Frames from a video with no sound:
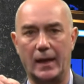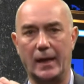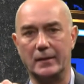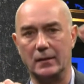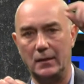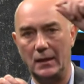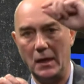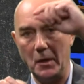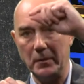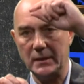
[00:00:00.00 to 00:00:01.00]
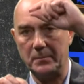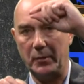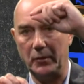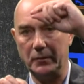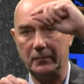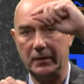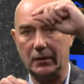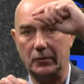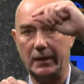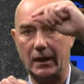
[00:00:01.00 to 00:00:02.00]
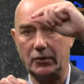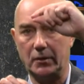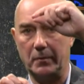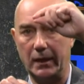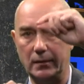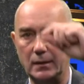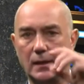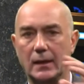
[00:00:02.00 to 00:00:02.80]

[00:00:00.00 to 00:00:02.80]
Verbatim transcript: and the lowest point of the conduction band